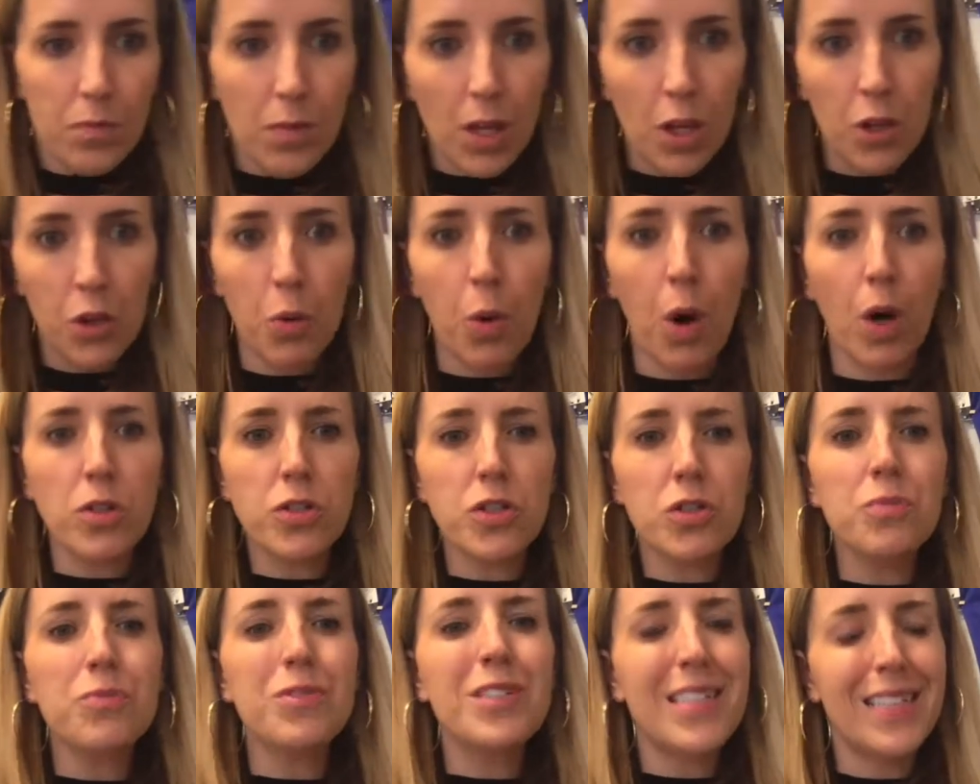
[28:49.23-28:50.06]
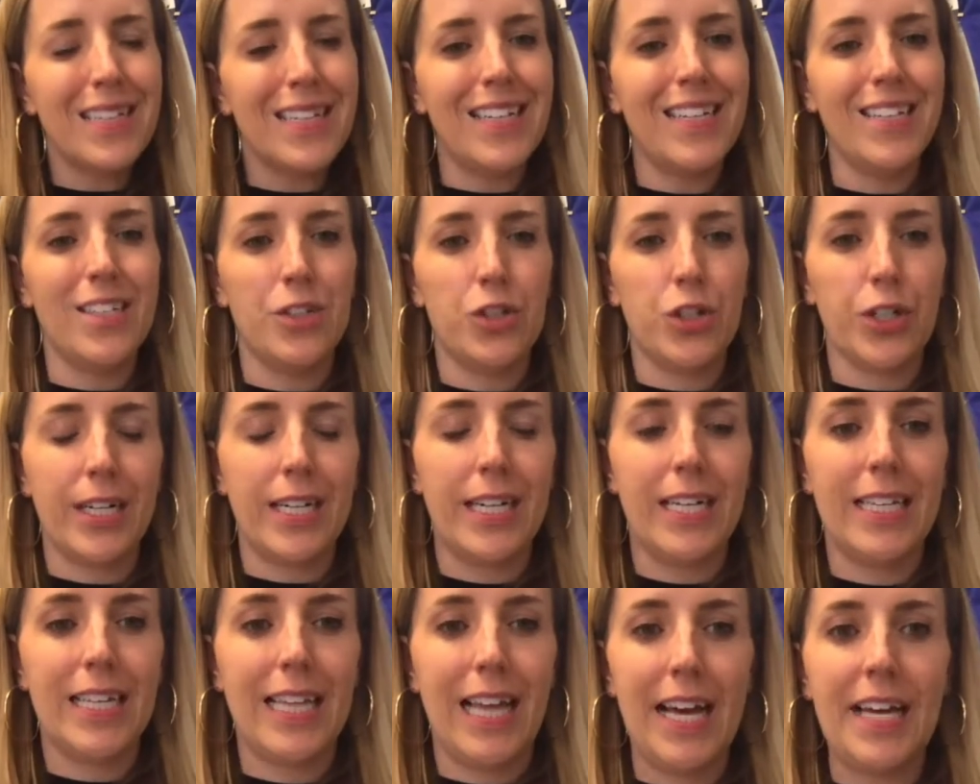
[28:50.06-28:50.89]
You also really need to treat
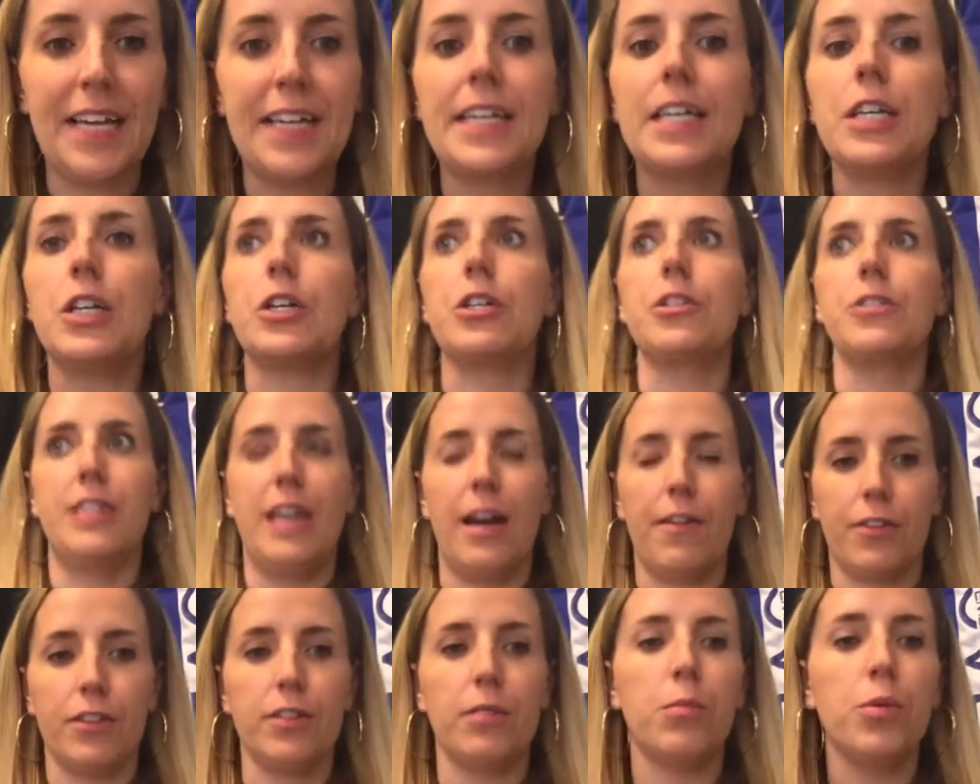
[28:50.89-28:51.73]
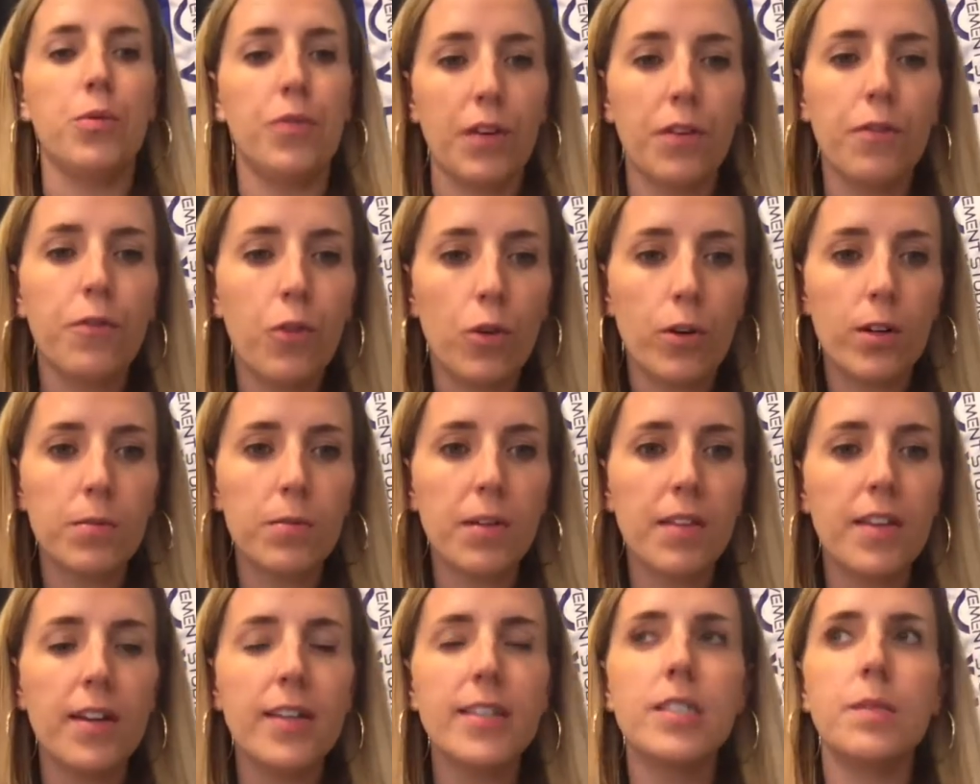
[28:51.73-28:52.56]
it like you're definitely moving forward
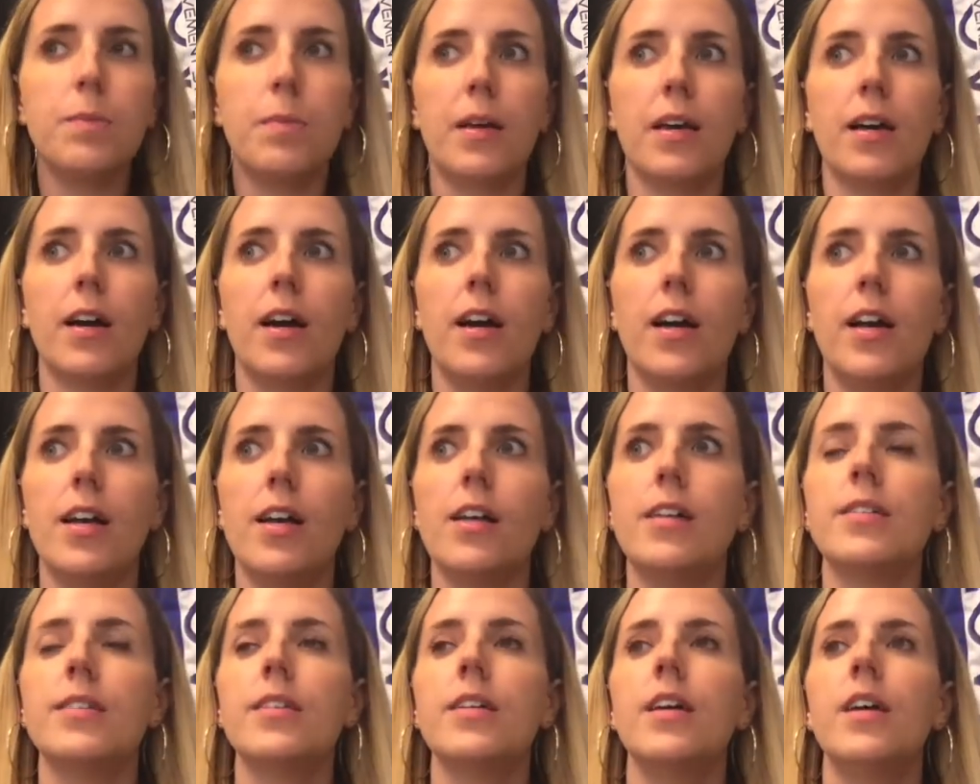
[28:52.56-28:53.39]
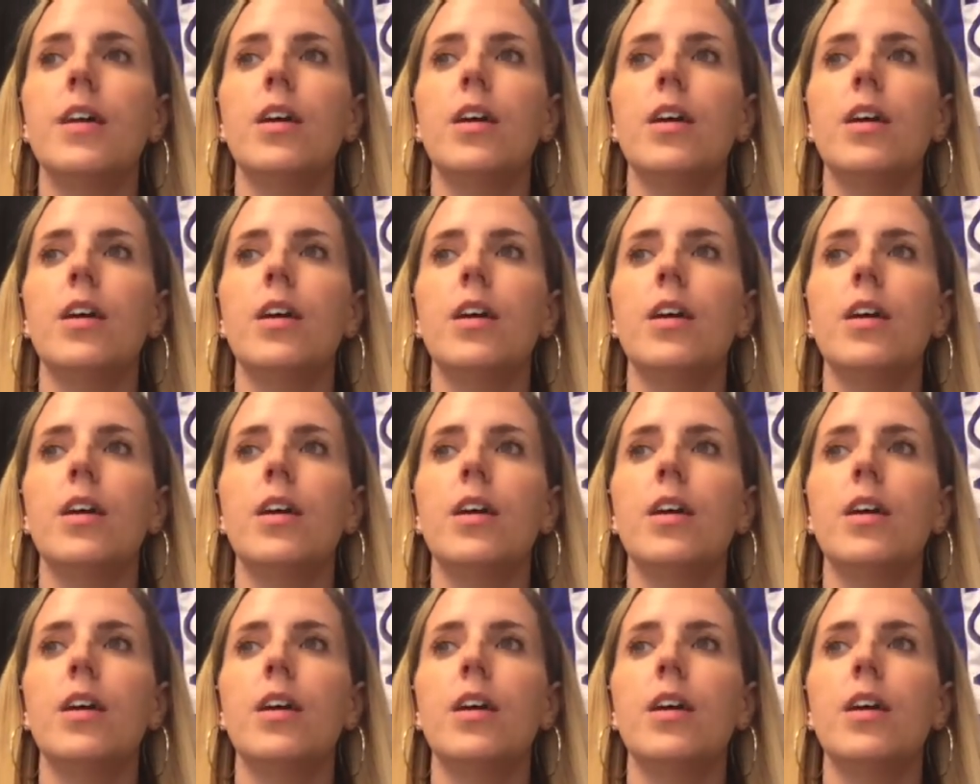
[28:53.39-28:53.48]
with us, because